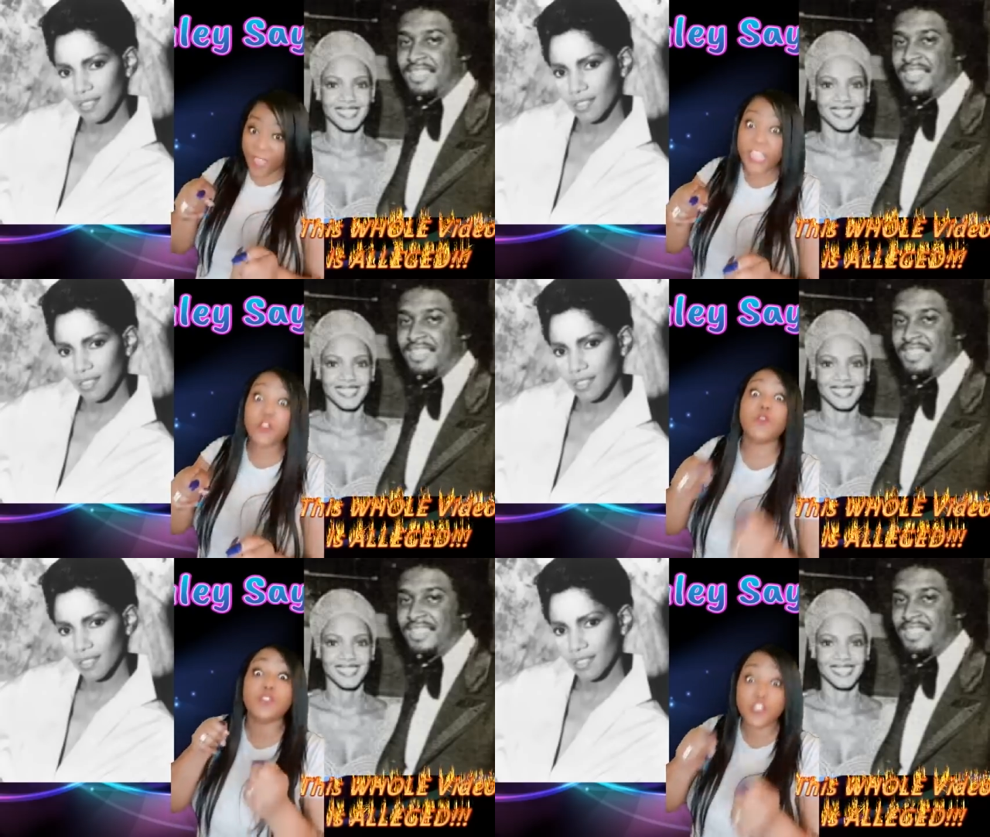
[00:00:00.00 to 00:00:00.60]

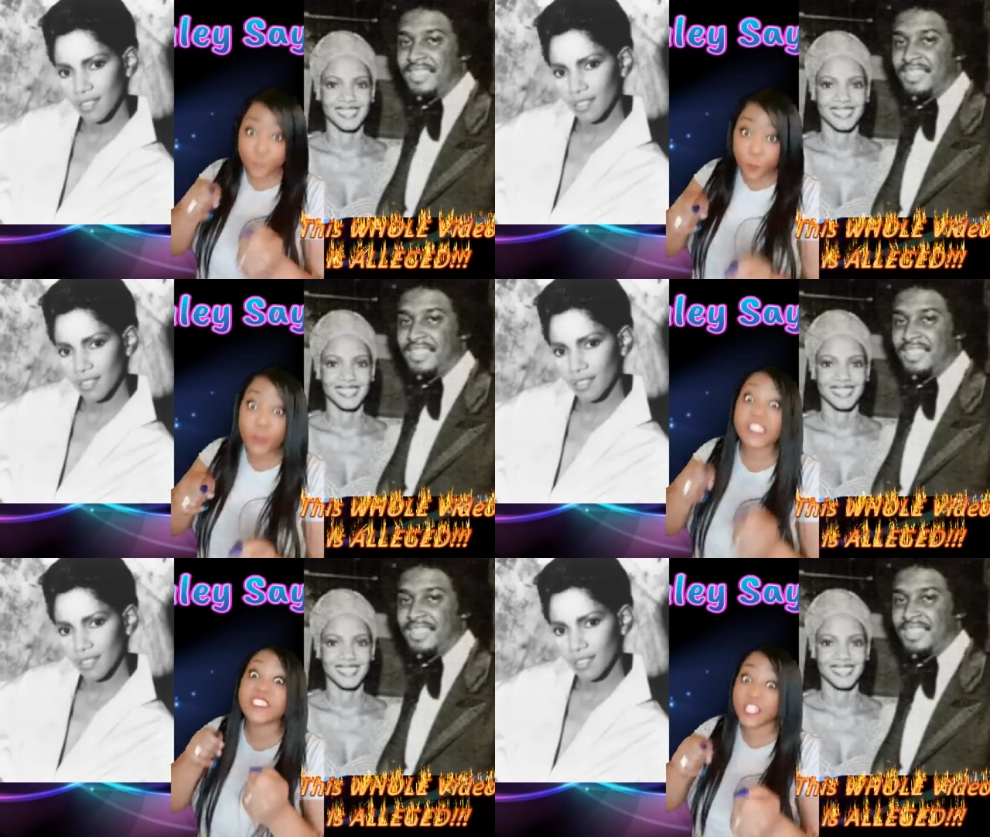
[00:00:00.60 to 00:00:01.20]
Speaker 1: "Final
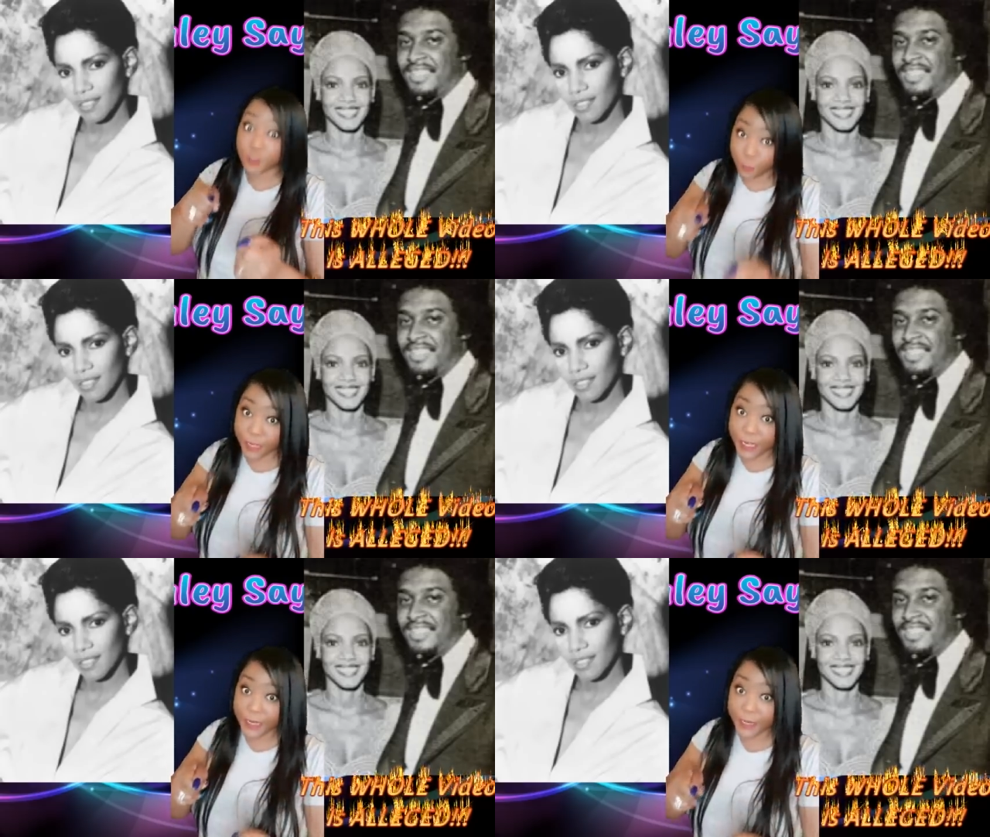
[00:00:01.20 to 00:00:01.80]
divorce
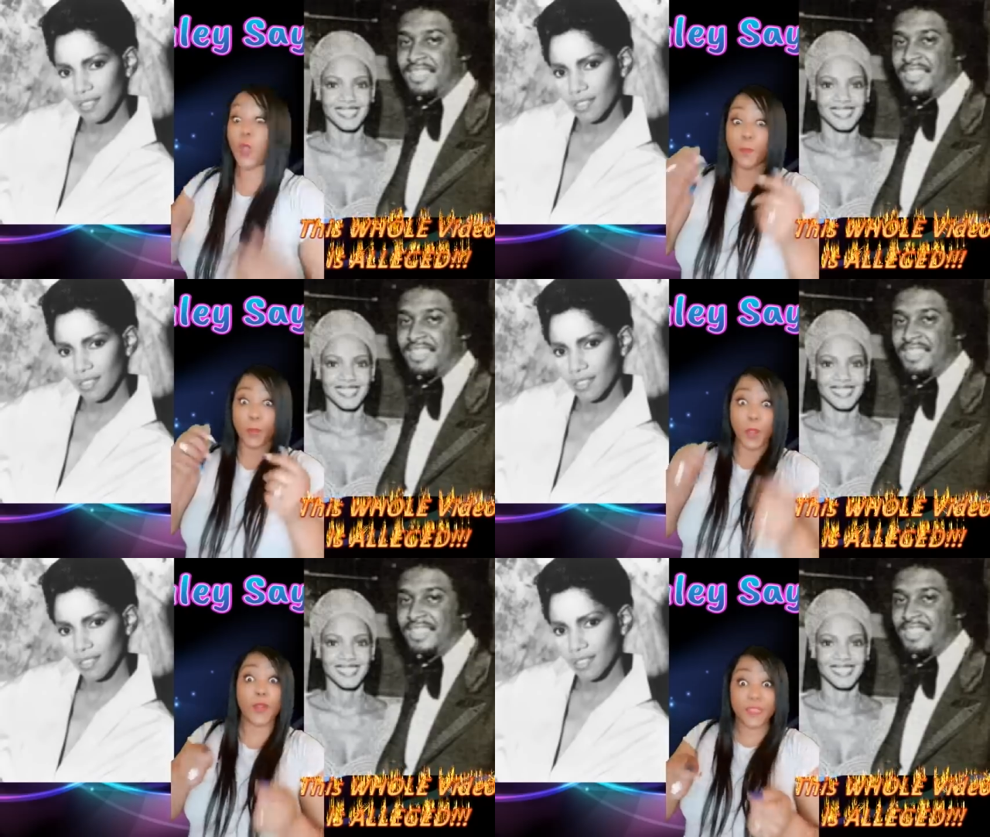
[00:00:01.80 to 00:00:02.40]
decree." So
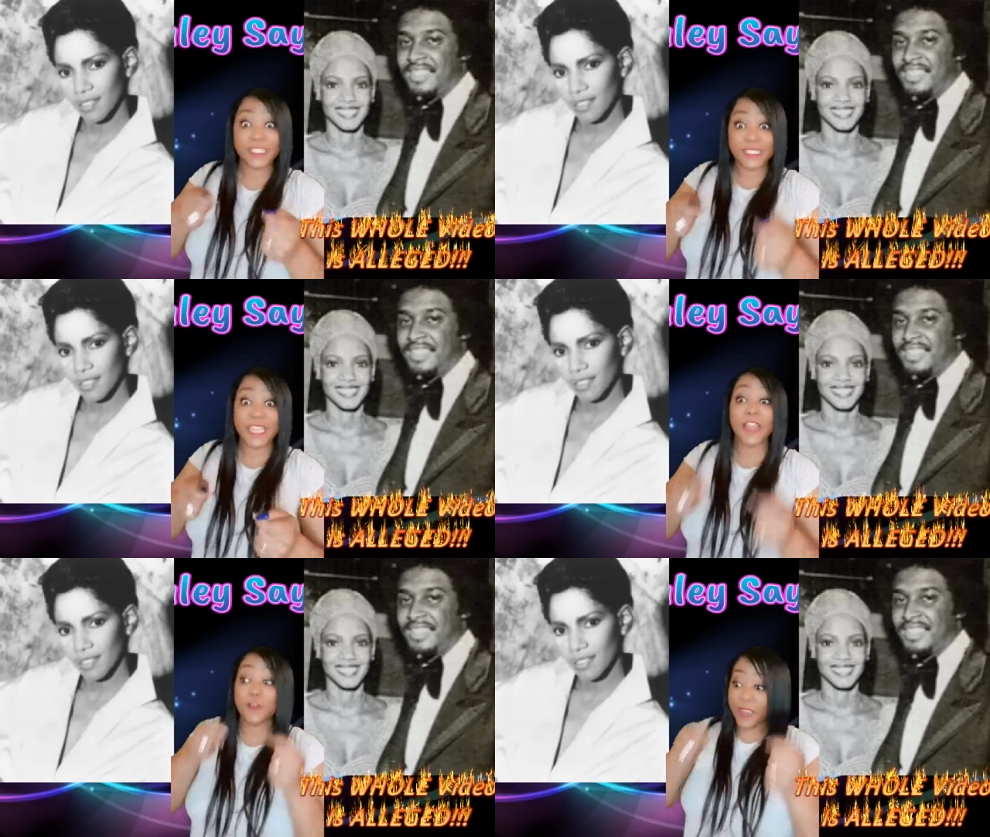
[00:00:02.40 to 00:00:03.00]
per this
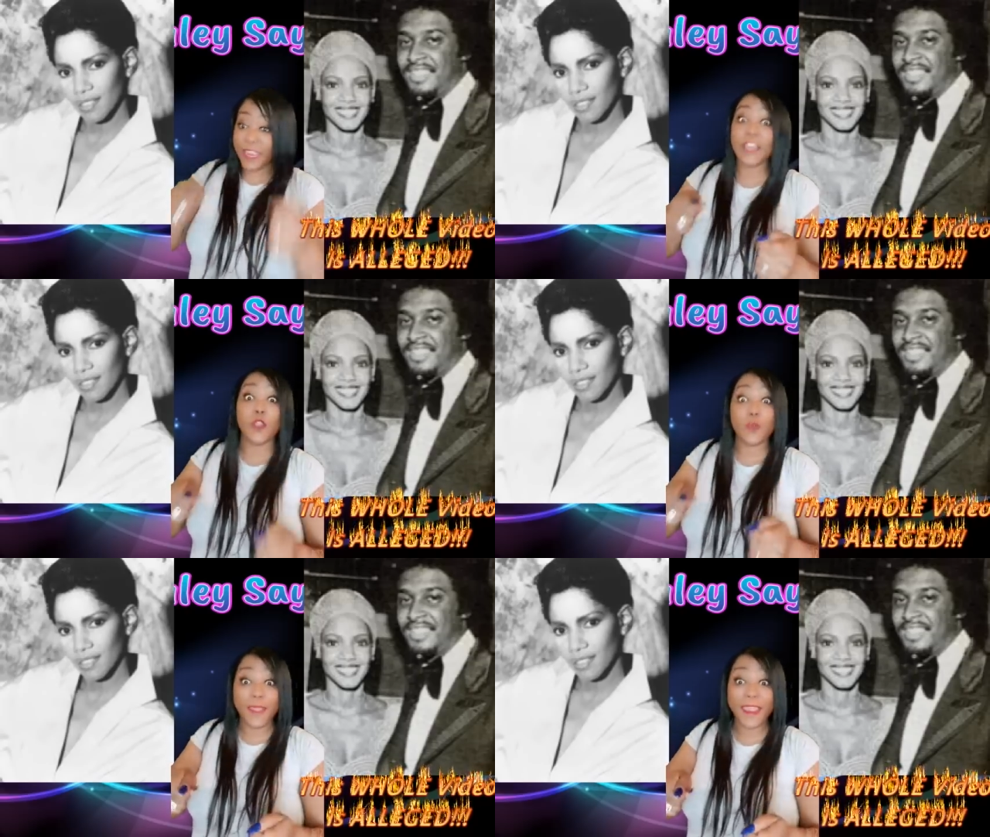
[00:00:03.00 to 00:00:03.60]
letter in
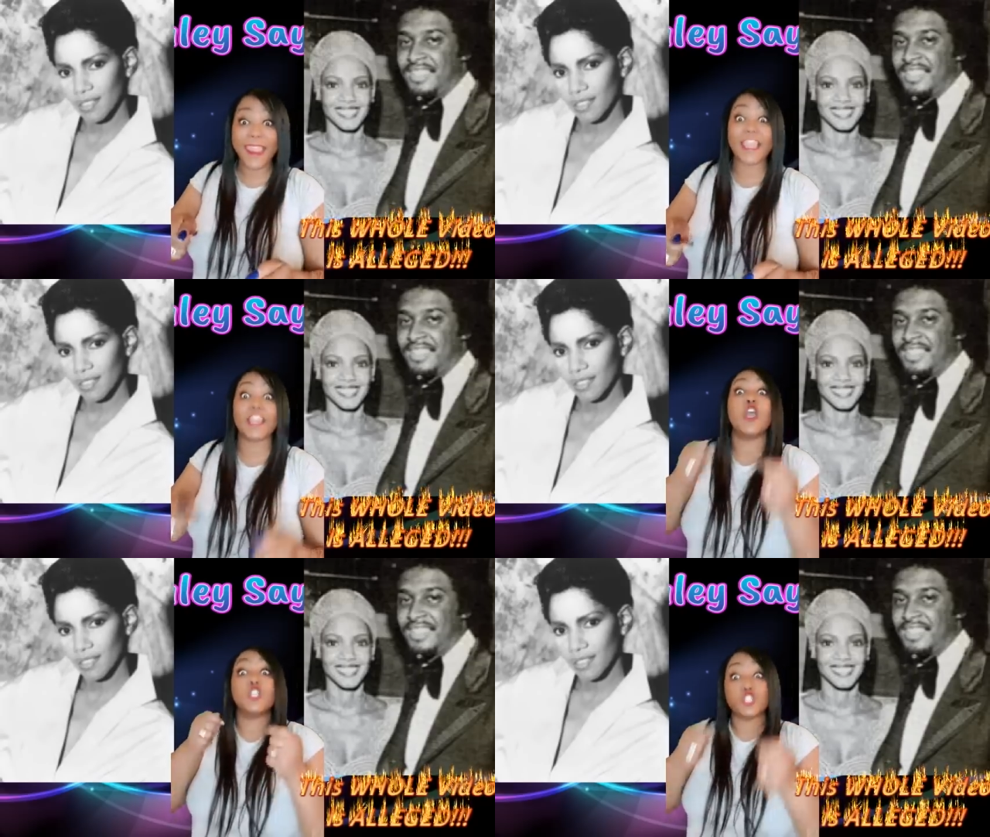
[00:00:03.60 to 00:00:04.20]
her
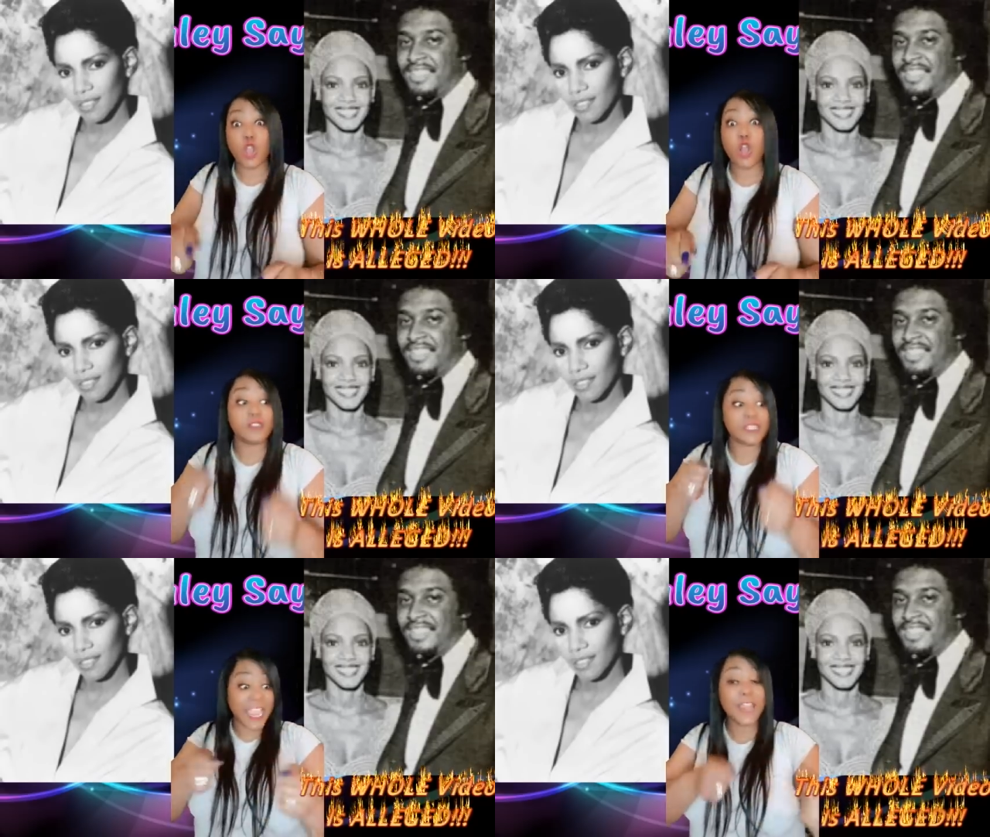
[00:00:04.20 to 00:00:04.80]
hand,
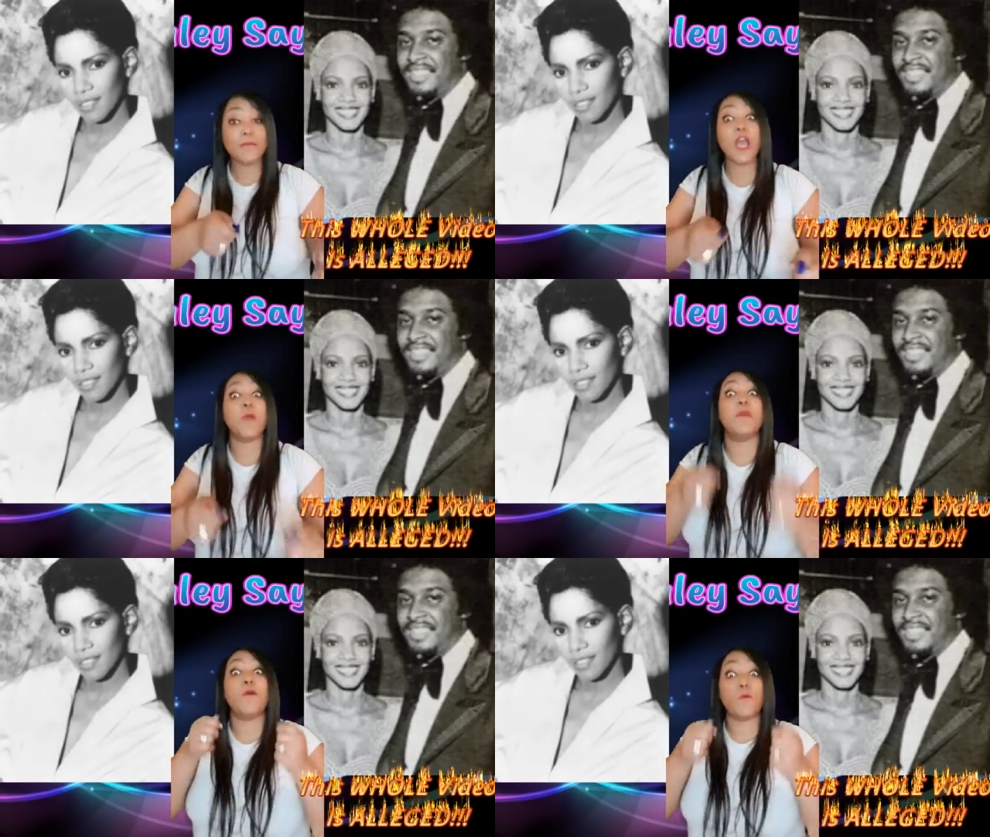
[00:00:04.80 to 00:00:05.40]
Charles and
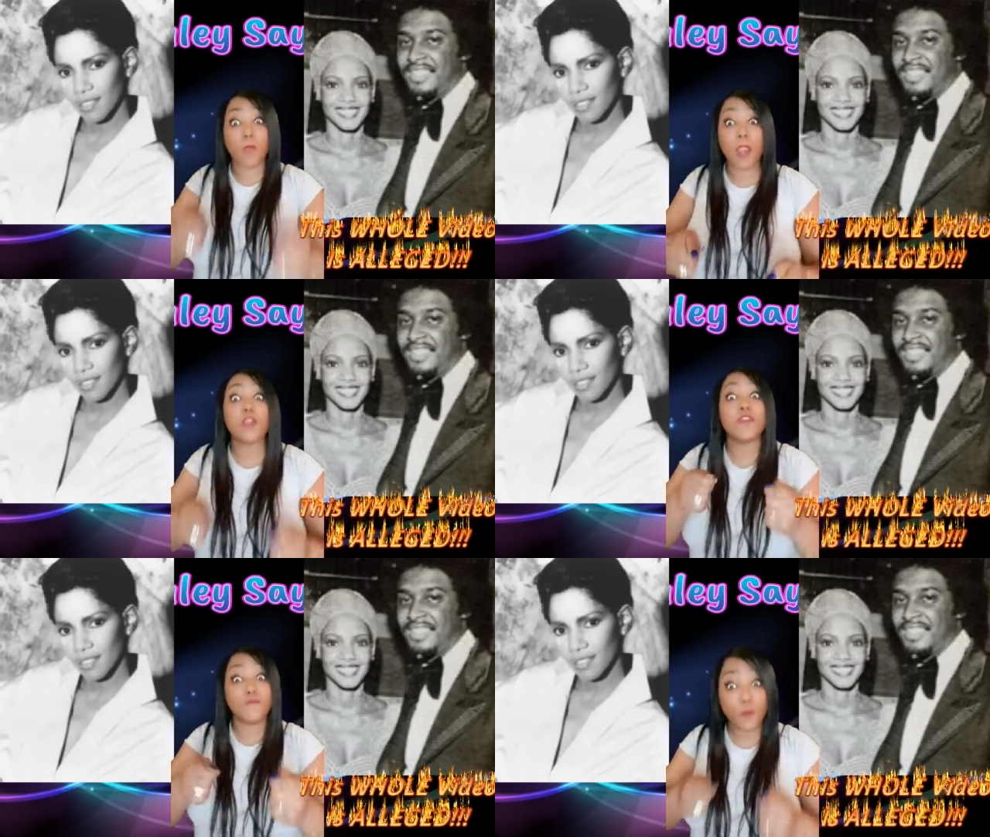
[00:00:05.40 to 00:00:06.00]
Melba
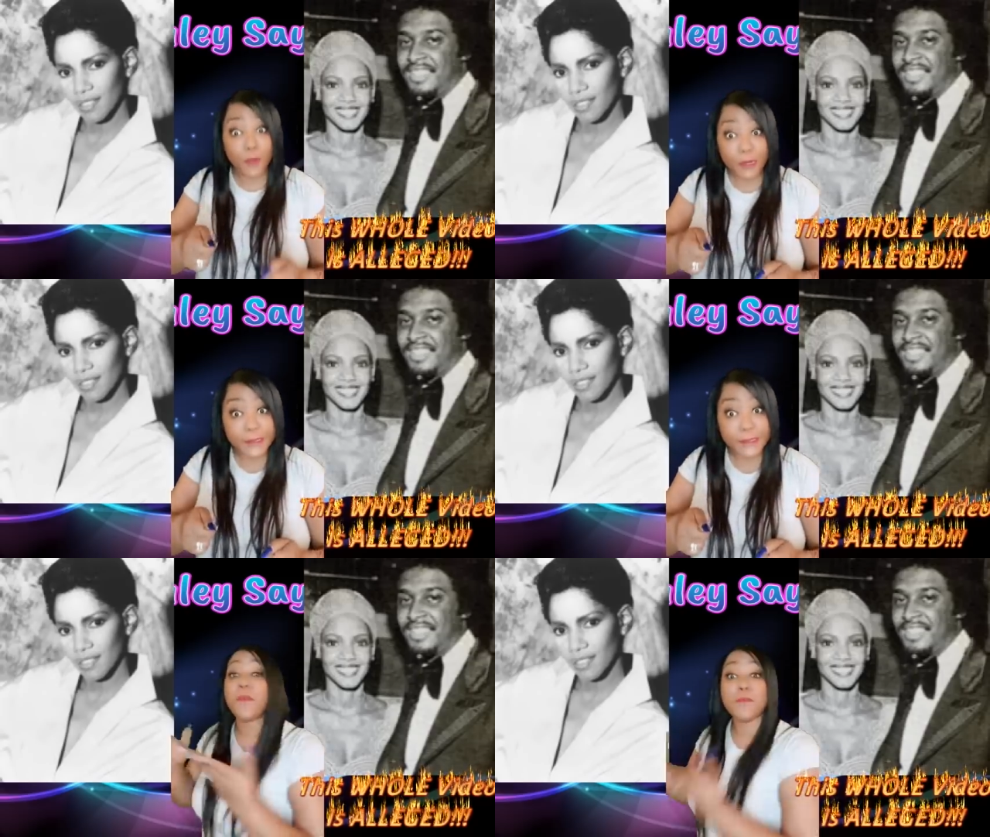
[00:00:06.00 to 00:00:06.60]
were
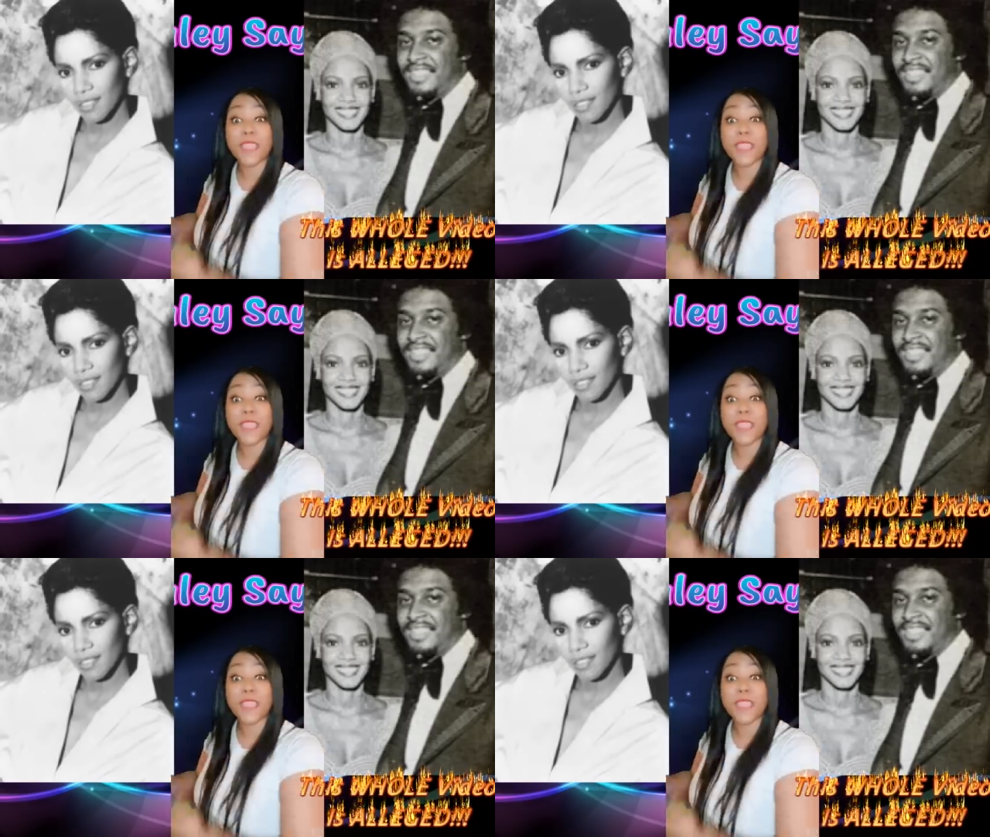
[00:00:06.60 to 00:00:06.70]
divorced. Per